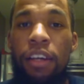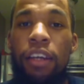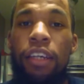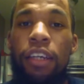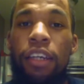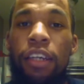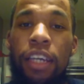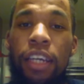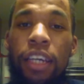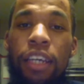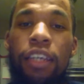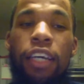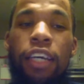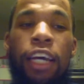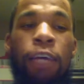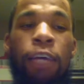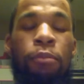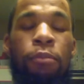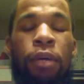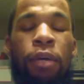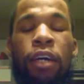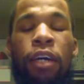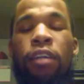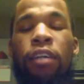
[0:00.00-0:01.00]
Kid Gang,
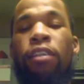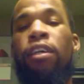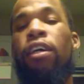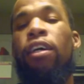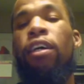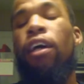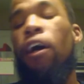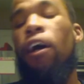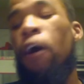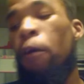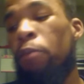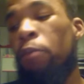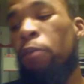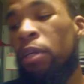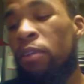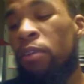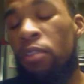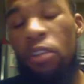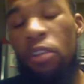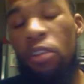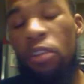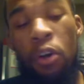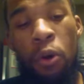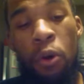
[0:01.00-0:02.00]
man. Even
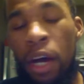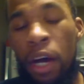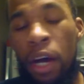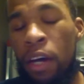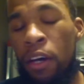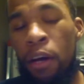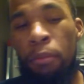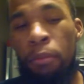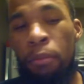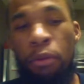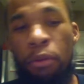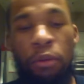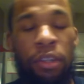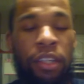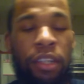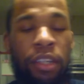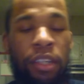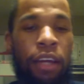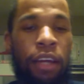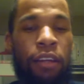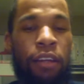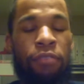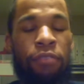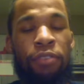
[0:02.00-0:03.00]
though I uploaded
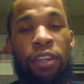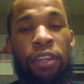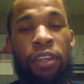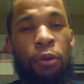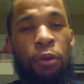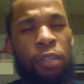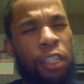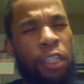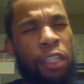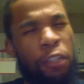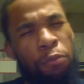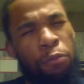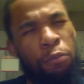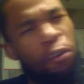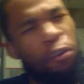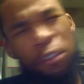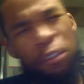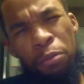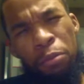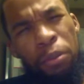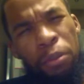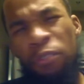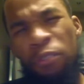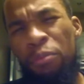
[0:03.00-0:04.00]
that video that was supposed
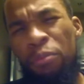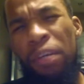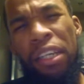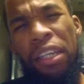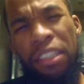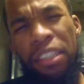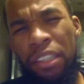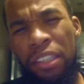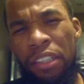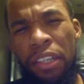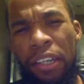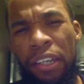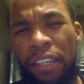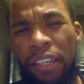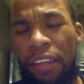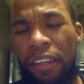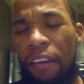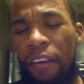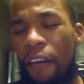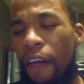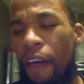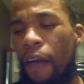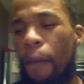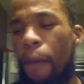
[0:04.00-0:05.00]
to be from yesterday,
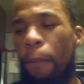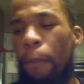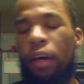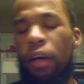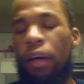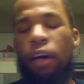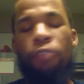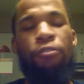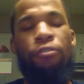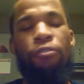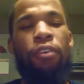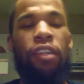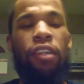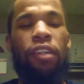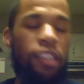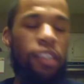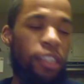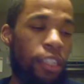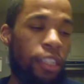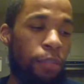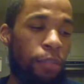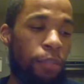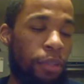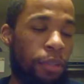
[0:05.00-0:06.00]
but I fell
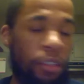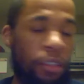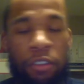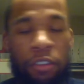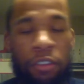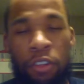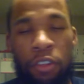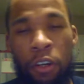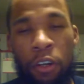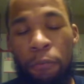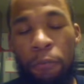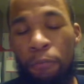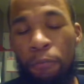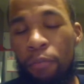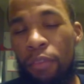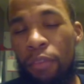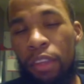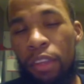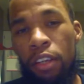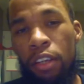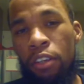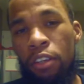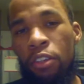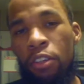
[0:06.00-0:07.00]
asleep, and you know
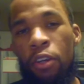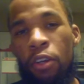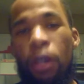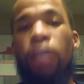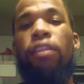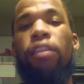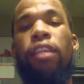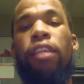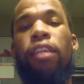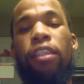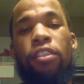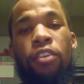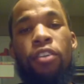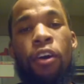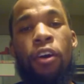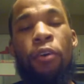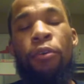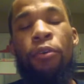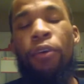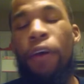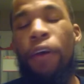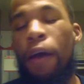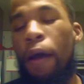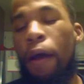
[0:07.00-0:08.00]
how things go.
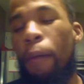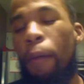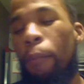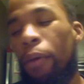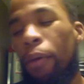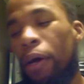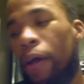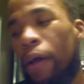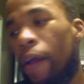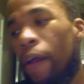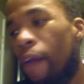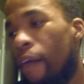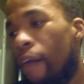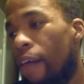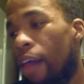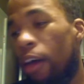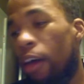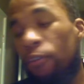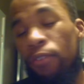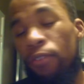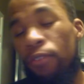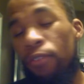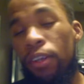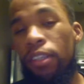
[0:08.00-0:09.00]
But
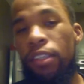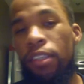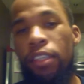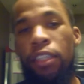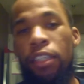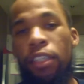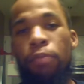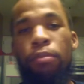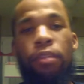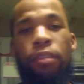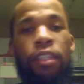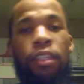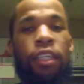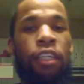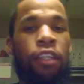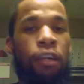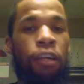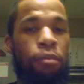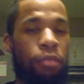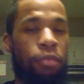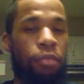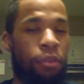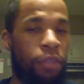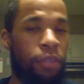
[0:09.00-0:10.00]
I fell asleep and didn't
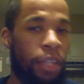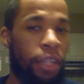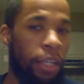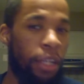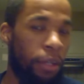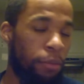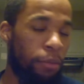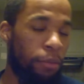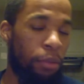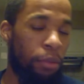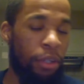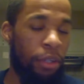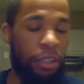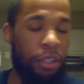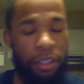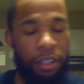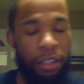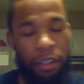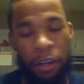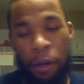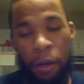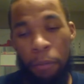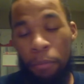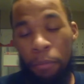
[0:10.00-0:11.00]
upload that. But
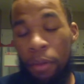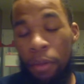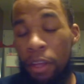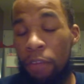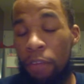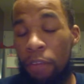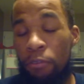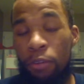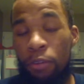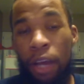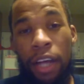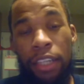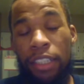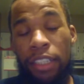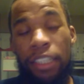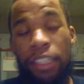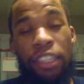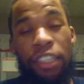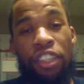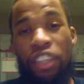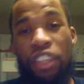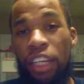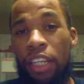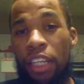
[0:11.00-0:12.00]
if you guys
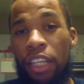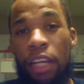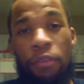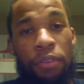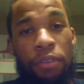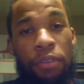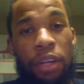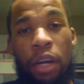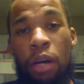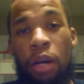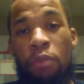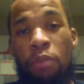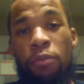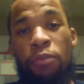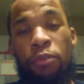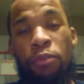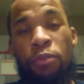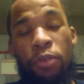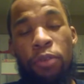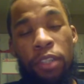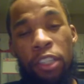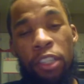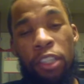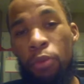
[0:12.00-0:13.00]
didn't check that video out
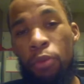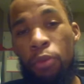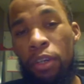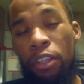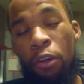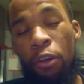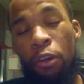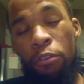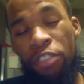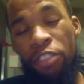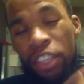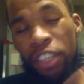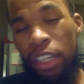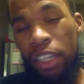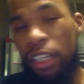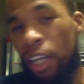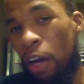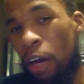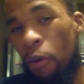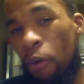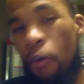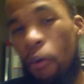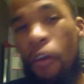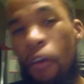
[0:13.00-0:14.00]
before this one, go check it
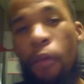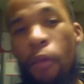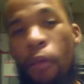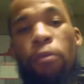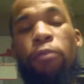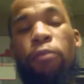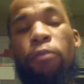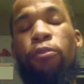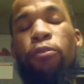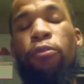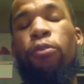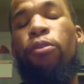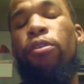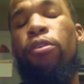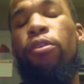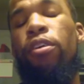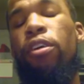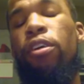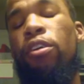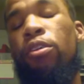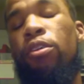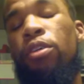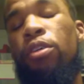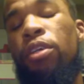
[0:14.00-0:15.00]
out before
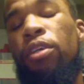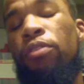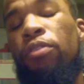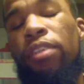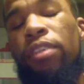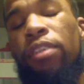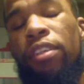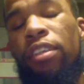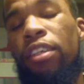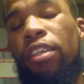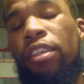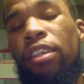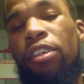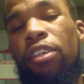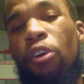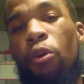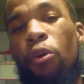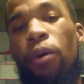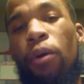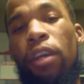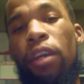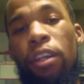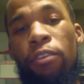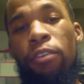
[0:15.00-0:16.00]
you even go
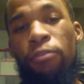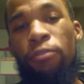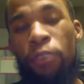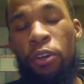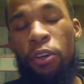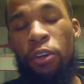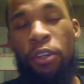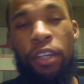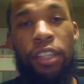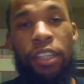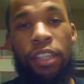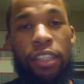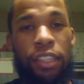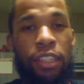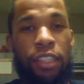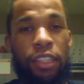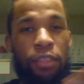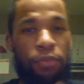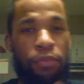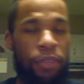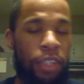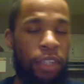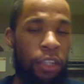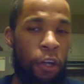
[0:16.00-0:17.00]
any further into this
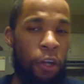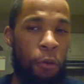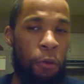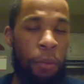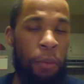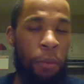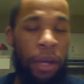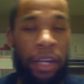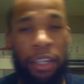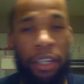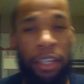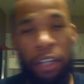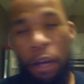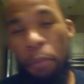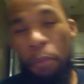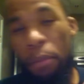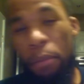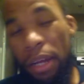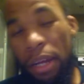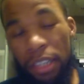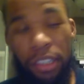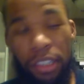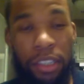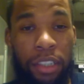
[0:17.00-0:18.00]
video, man. Come
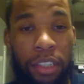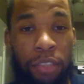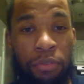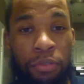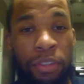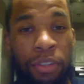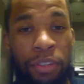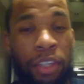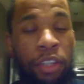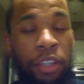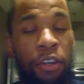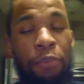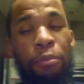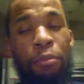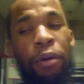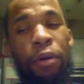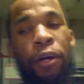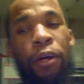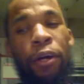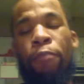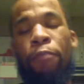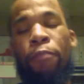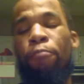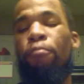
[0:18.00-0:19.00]
back to this video.
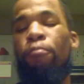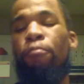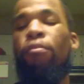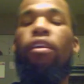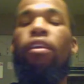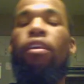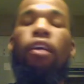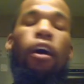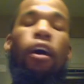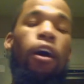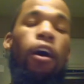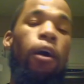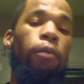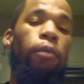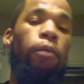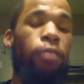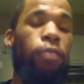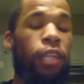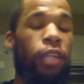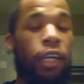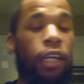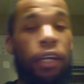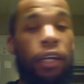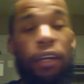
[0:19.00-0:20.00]
But
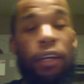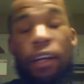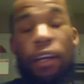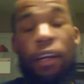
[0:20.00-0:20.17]
we're